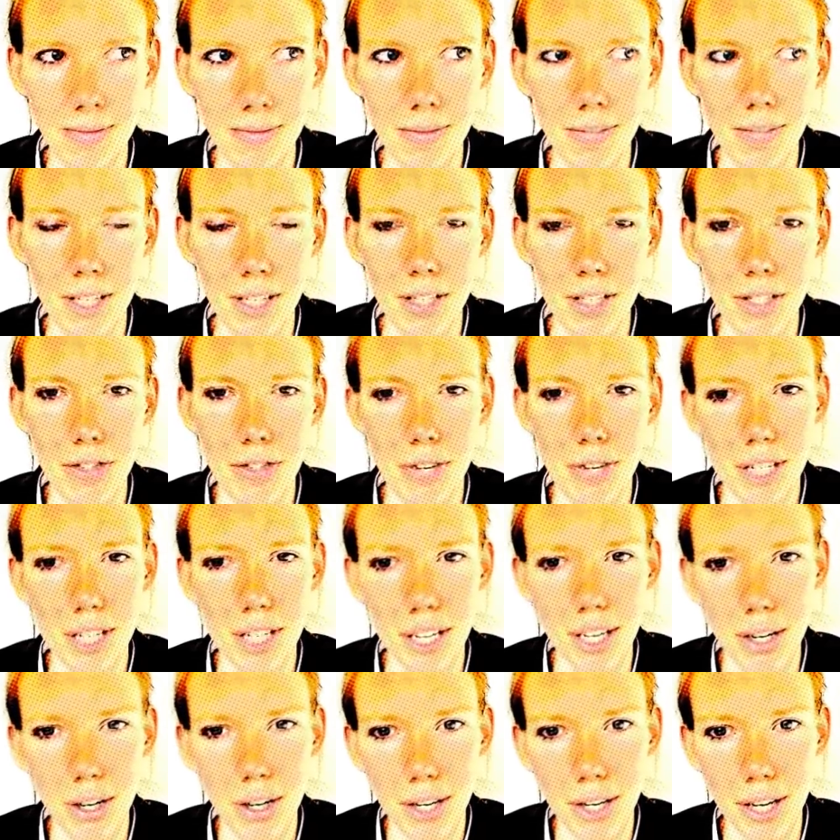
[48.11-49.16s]
stretching
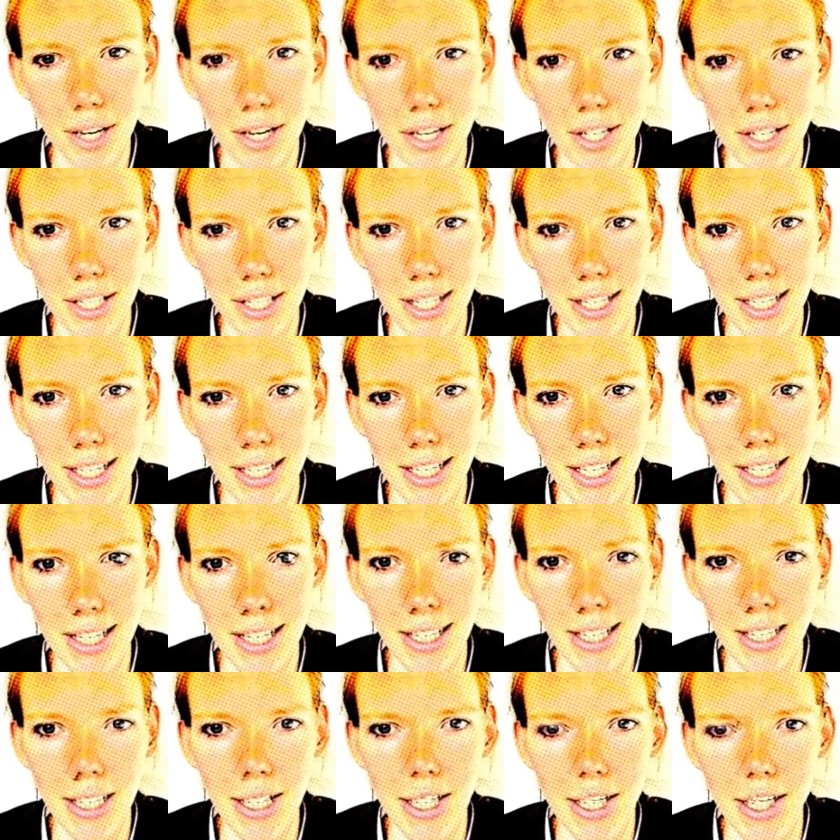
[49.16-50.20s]
going on in
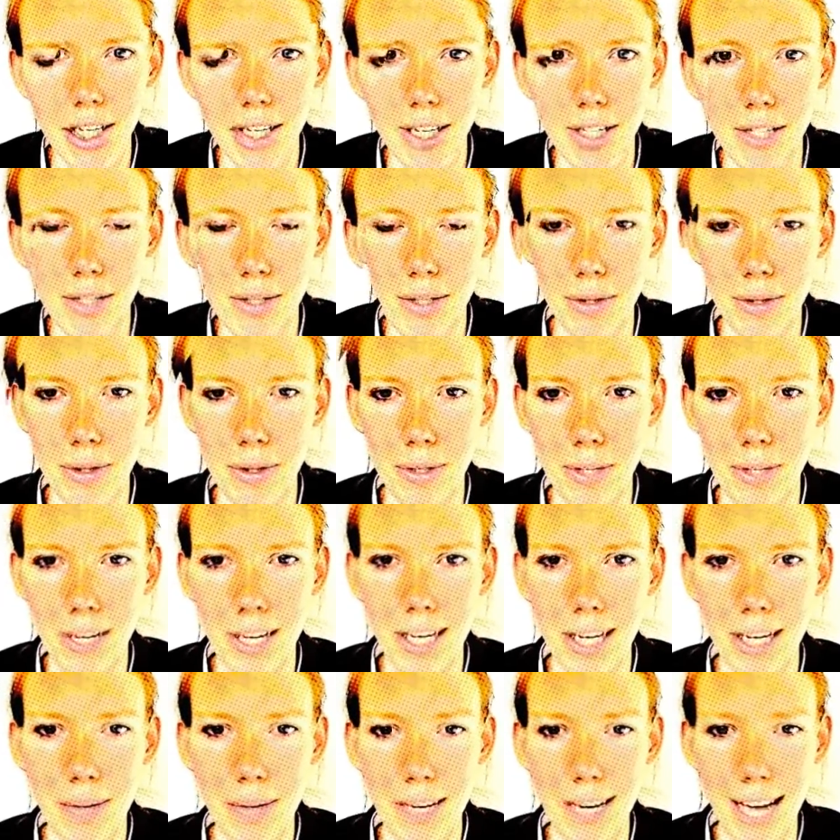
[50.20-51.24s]
the
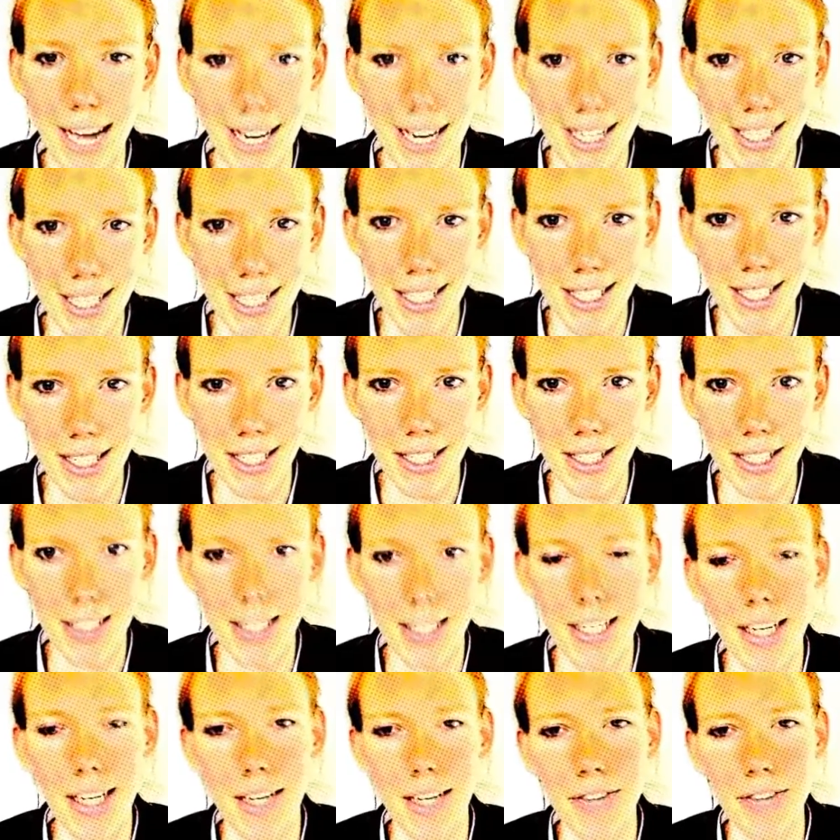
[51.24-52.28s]
ligament laxity
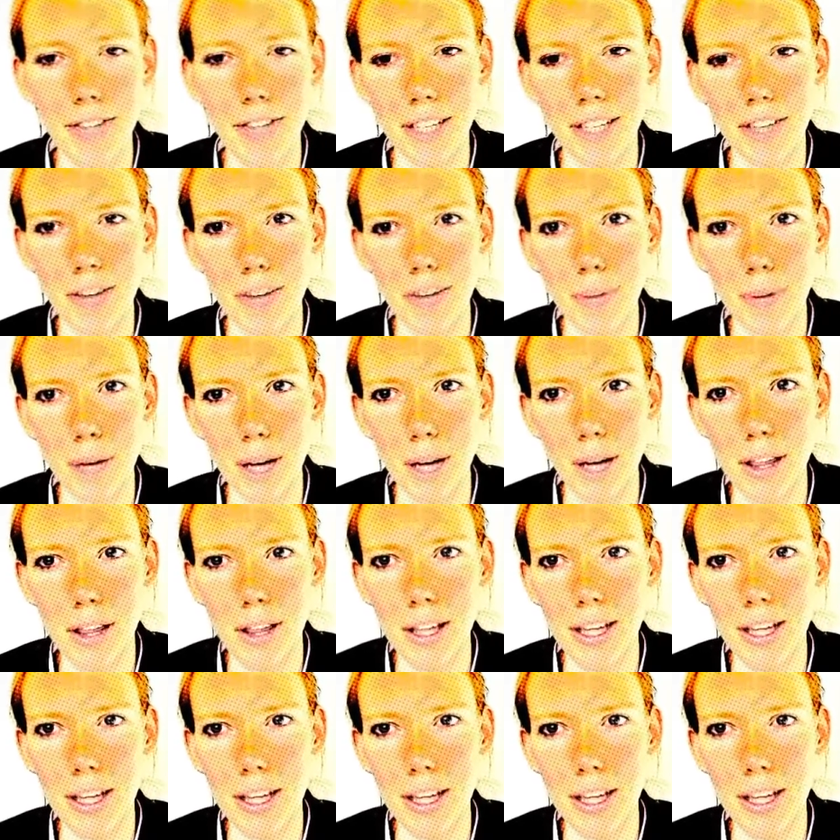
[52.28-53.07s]
after giving birth.